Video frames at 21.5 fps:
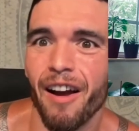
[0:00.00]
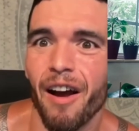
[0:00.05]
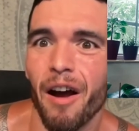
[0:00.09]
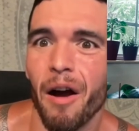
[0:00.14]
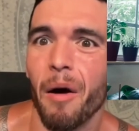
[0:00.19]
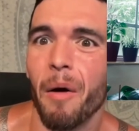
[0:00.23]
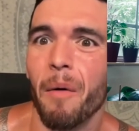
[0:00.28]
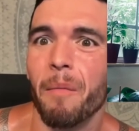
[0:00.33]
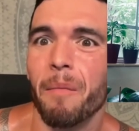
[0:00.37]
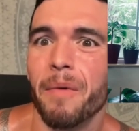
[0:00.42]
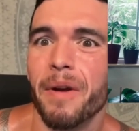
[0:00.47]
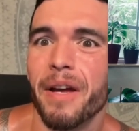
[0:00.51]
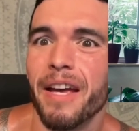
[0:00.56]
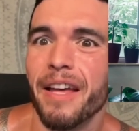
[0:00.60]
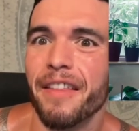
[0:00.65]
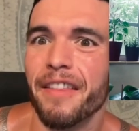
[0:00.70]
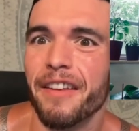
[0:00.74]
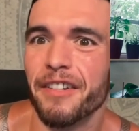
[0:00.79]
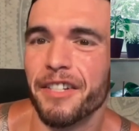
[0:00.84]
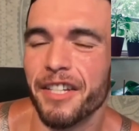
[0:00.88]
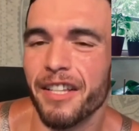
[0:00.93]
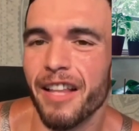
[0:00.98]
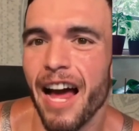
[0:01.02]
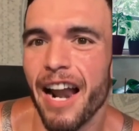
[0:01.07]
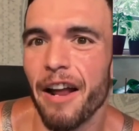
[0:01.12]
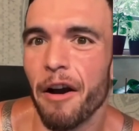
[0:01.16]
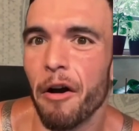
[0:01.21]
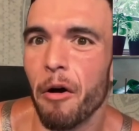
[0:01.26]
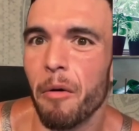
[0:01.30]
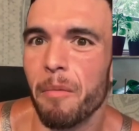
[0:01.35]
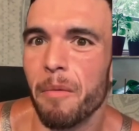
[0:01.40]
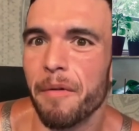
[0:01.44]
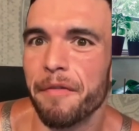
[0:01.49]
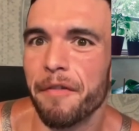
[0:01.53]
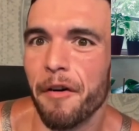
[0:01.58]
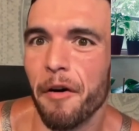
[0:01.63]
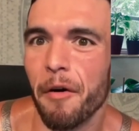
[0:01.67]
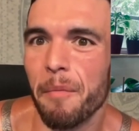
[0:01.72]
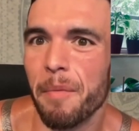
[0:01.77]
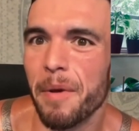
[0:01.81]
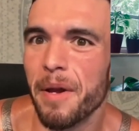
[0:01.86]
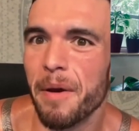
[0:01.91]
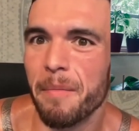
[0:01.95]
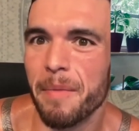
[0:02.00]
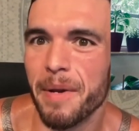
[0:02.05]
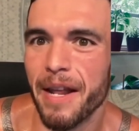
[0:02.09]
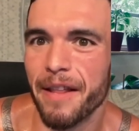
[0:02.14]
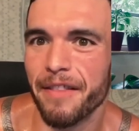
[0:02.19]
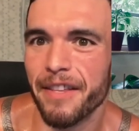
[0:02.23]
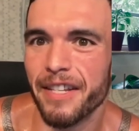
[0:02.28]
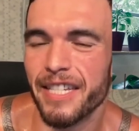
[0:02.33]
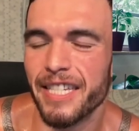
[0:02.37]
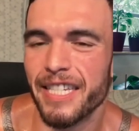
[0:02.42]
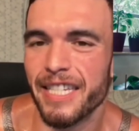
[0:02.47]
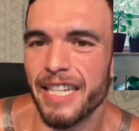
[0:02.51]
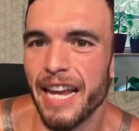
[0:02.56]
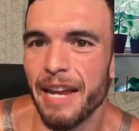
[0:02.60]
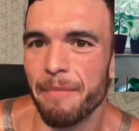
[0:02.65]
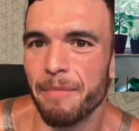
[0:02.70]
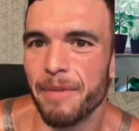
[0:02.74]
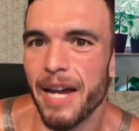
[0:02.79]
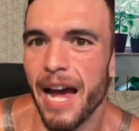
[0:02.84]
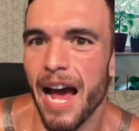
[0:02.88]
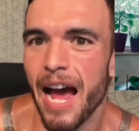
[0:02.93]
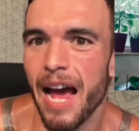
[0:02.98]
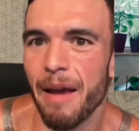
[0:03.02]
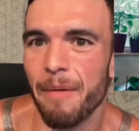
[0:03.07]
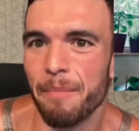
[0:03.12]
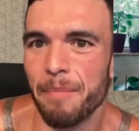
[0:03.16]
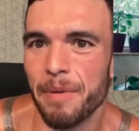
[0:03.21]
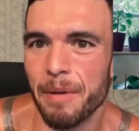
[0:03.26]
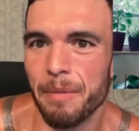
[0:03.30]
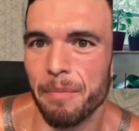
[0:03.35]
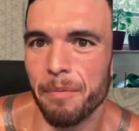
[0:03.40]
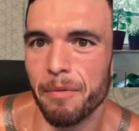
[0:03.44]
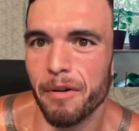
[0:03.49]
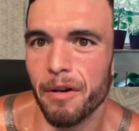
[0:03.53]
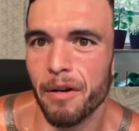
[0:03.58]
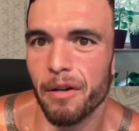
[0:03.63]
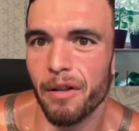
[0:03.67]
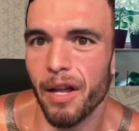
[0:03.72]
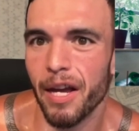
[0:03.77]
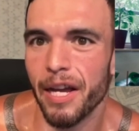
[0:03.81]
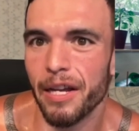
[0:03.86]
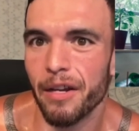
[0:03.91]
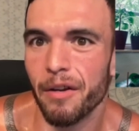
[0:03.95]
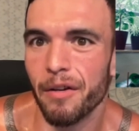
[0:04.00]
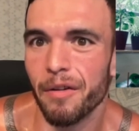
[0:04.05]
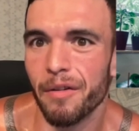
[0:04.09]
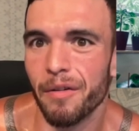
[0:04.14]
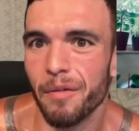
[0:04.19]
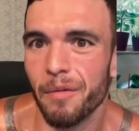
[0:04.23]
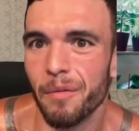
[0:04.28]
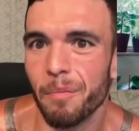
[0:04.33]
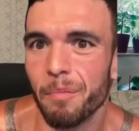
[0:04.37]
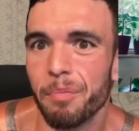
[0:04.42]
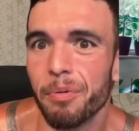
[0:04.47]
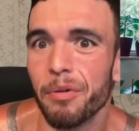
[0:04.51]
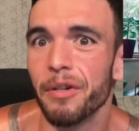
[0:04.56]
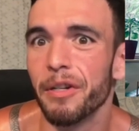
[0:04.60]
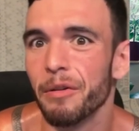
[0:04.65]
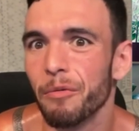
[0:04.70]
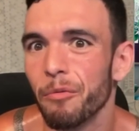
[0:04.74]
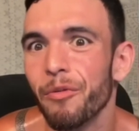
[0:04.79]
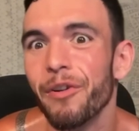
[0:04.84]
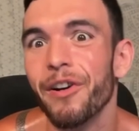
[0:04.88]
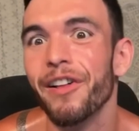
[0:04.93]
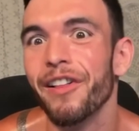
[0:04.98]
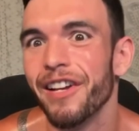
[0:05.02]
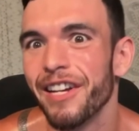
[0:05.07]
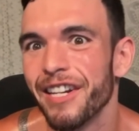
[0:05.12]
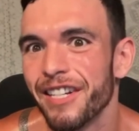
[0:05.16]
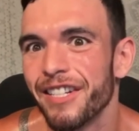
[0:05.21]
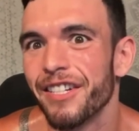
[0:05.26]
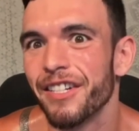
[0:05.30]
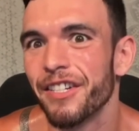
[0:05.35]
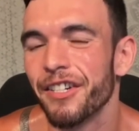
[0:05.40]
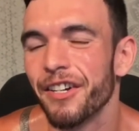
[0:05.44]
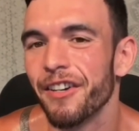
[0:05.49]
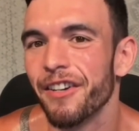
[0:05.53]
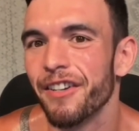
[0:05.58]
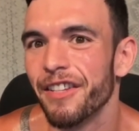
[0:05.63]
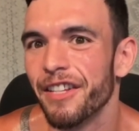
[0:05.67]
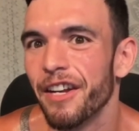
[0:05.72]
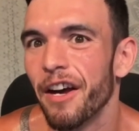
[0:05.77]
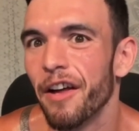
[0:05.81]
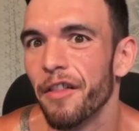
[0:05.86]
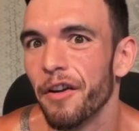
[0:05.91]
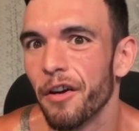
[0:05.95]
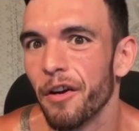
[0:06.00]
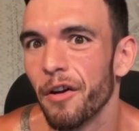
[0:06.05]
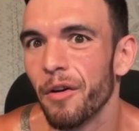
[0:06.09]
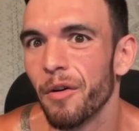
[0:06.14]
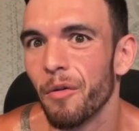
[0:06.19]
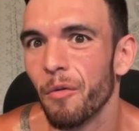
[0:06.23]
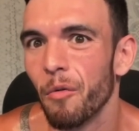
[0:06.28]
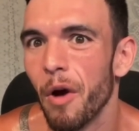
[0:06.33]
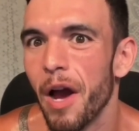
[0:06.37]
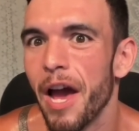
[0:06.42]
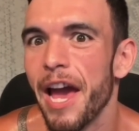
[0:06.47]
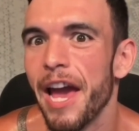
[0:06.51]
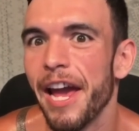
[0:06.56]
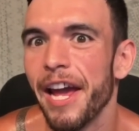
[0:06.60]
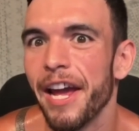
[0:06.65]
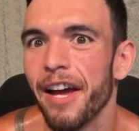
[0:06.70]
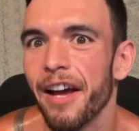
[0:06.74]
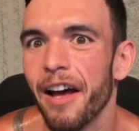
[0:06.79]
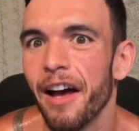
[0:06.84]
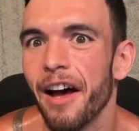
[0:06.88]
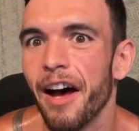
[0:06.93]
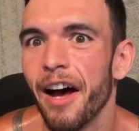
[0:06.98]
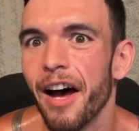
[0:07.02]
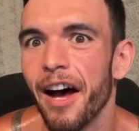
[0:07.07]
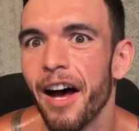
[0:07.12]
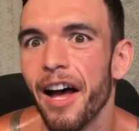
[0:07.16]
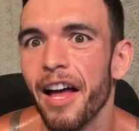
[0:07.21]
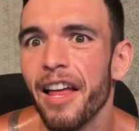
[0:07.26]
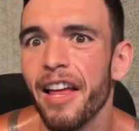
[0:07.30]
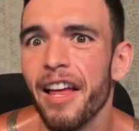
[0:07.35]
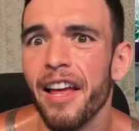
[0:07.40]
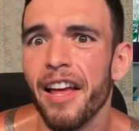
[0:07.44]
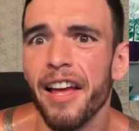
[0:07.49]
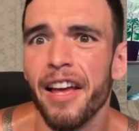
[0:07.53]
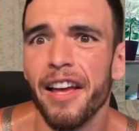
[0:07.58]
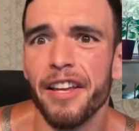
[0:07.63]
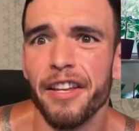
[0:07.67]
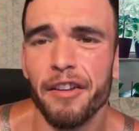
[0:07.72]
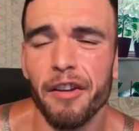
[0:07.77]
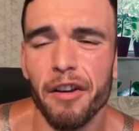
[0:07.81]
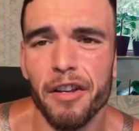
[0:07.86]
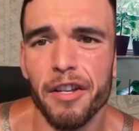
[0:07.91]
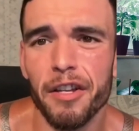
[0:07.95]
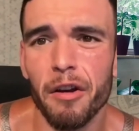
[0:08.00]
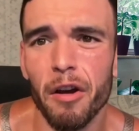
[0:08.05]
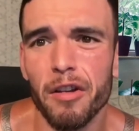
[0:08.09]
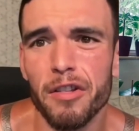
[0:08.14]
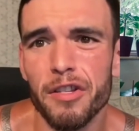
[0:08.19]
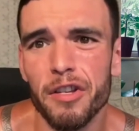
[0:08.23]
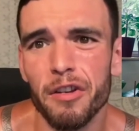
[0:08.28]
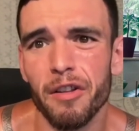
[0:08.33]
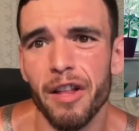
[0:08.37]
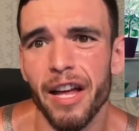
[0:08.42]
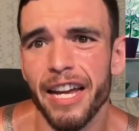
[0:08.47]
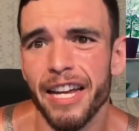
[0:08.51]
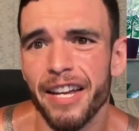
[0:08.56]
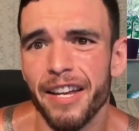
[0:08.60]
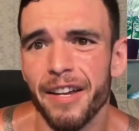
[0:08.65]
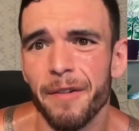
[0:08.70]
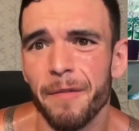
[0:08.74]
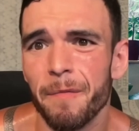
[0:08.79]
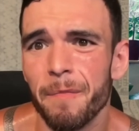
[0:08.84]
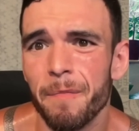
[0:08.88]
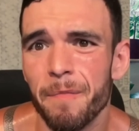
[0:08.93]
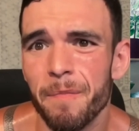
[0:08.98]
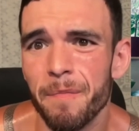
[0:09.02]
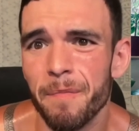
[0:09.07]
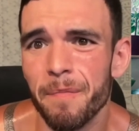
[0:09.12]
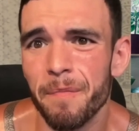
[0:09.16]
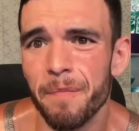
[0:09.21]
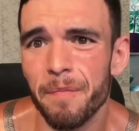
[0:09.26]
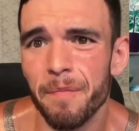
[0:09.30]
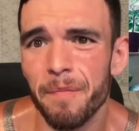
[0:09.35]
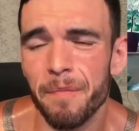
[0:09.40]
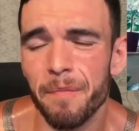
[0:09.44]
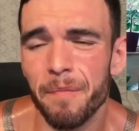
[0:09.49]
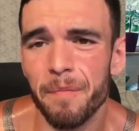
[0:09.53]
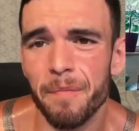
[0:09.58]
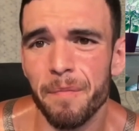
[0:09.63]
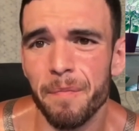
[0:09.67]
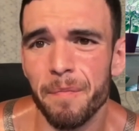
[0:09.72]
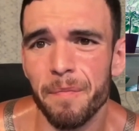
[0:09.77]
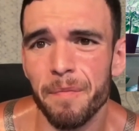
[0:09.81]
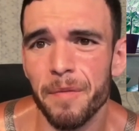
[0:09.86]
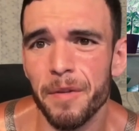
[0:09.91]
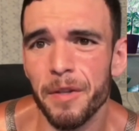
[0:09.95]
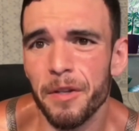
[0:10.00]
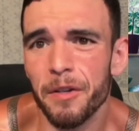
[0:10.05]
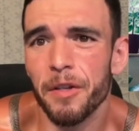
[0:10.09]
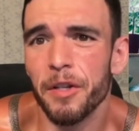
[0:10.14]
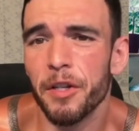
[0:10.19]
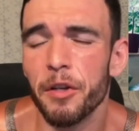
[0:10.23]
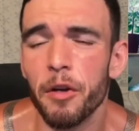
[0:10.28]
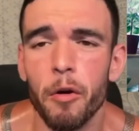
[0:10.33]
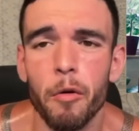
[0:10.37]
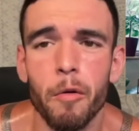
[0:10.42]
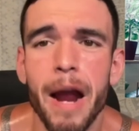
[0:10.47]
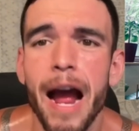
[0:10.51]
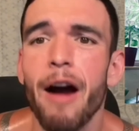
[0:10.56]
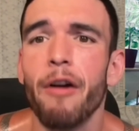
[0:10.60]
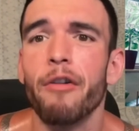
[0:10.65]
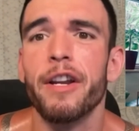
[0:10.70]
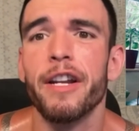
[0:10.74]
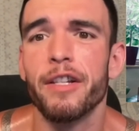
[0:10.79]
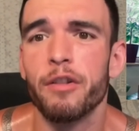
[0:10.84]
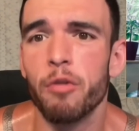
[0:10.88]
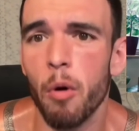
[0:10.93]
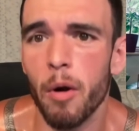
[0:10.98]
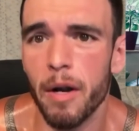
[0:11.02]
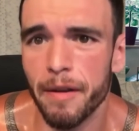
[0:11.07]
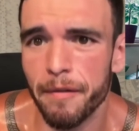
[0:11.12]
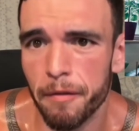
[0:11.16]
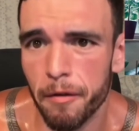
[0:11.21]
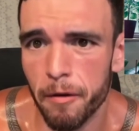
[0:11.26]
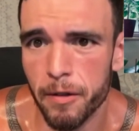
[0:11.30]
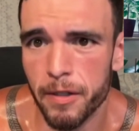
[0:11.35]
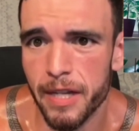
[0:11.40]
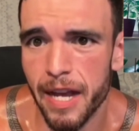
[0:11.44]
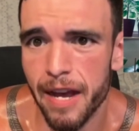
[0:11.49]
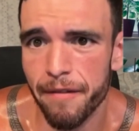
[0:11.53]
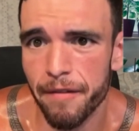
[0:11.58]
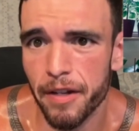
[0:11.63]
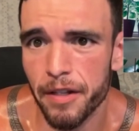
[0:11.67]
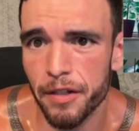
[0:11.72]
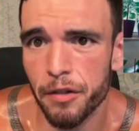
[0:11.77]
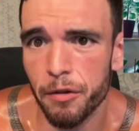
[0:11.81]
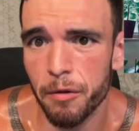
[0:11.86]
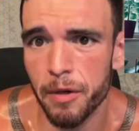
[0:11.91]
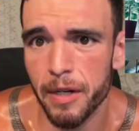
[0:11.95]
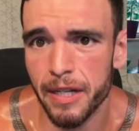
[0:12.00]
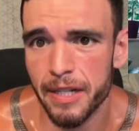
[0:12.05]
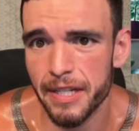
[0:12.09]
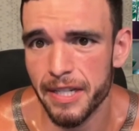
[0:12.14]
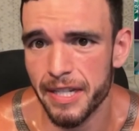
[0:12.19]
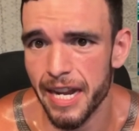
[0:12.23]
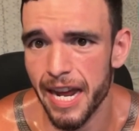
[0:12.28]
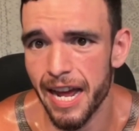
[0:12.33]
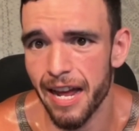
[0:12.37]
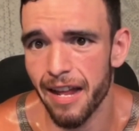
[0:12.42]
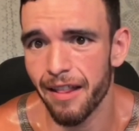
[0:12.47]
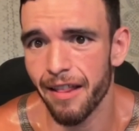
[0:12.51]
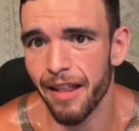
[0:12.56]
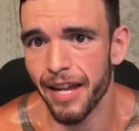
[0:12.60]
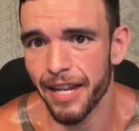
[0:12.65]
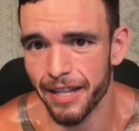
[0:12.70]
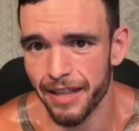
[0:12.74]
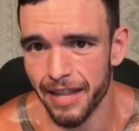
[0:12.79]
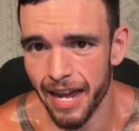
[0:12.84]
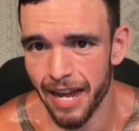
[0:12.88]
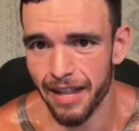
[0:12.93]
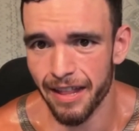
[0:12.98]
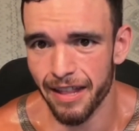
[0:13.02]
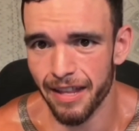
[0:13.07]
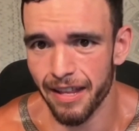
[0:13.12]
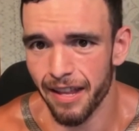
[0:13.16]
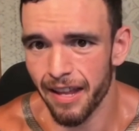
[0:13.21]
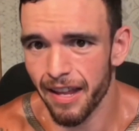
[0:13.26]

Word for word: Um, there's a lot of homophobia, but at the same time, people are like pretty willing to turn the other way. Uh, you, you also like, you, you're around it twenty-four seven to an extent like that.